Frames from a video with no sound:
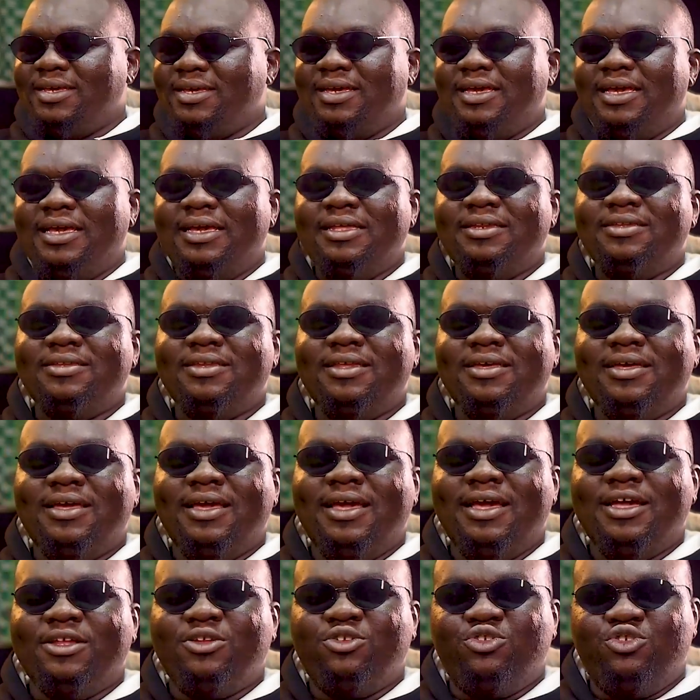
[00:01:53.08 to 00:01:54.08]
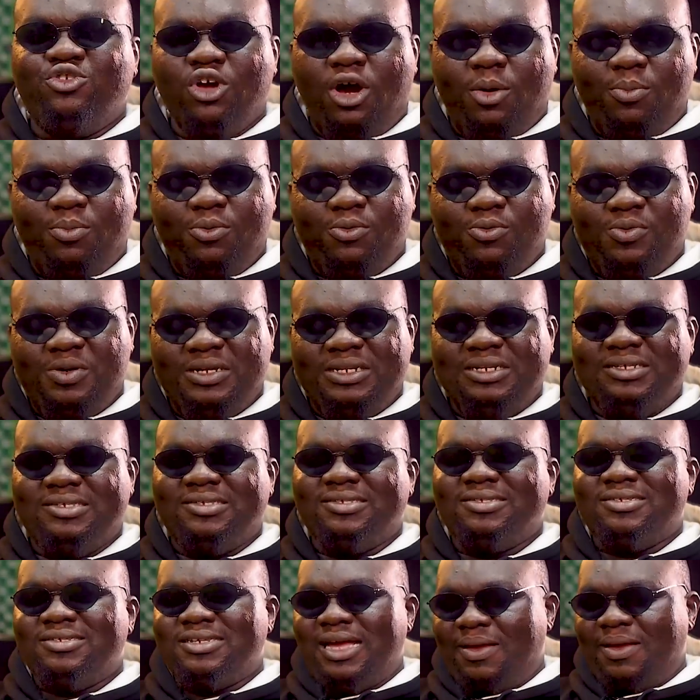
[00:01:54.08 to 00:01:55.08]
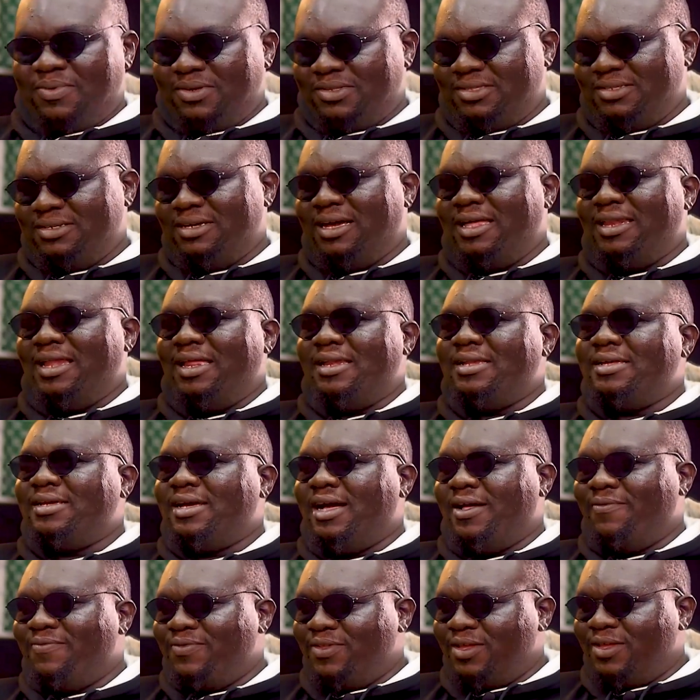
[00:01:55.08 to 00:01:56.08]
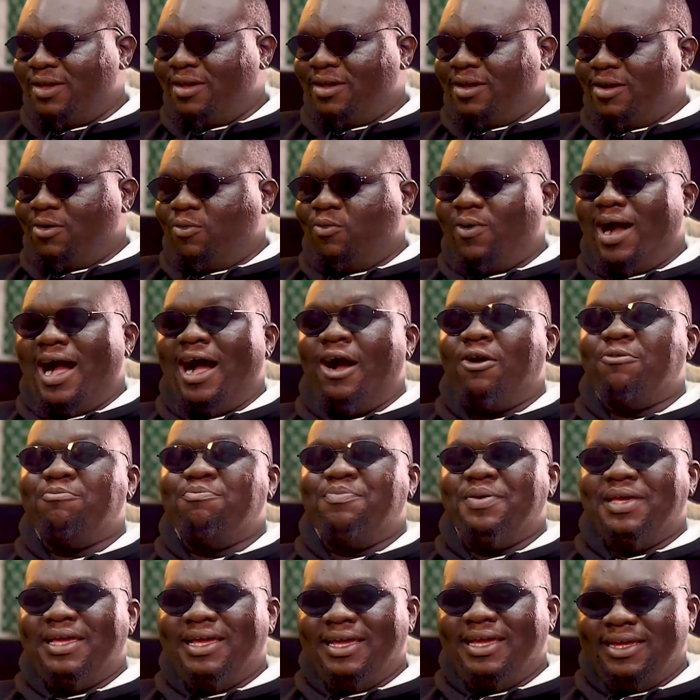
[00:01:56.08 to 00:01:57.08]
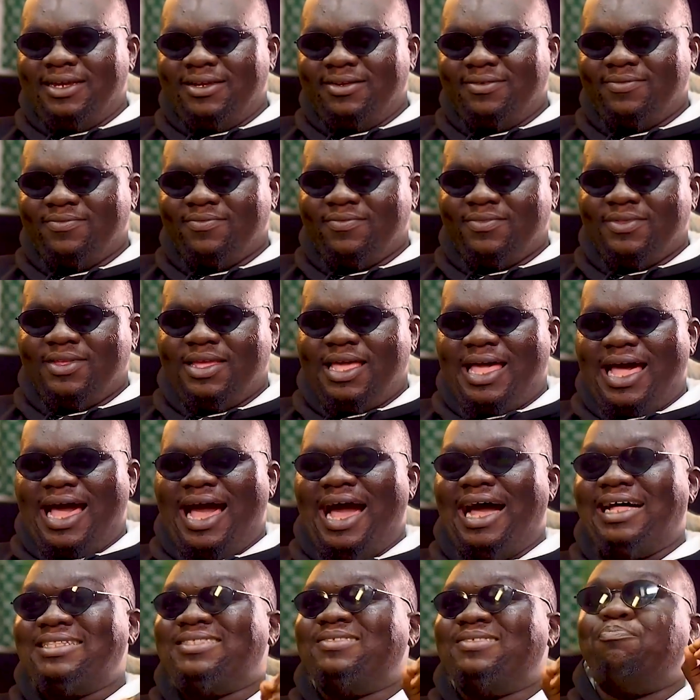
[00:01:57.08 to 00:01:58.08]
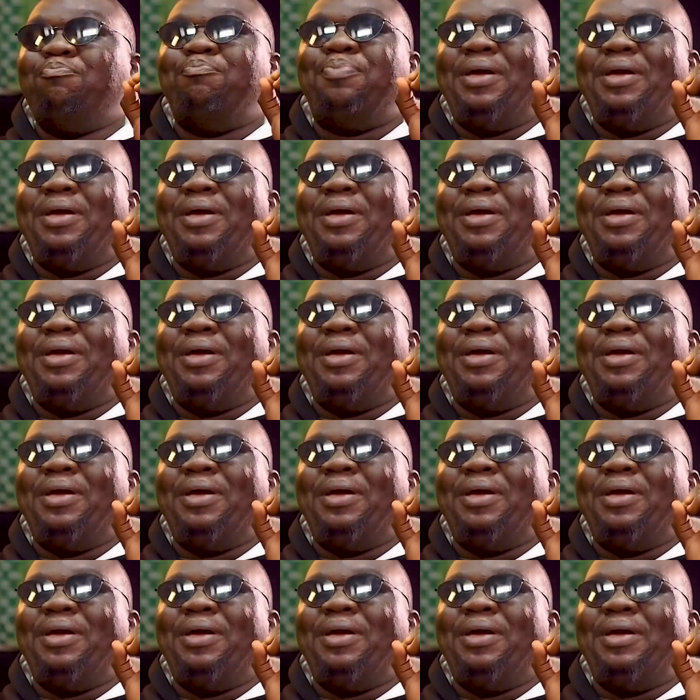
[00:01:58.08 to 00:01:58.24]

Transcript: in a double winning season, Champions League and La Liga, while being at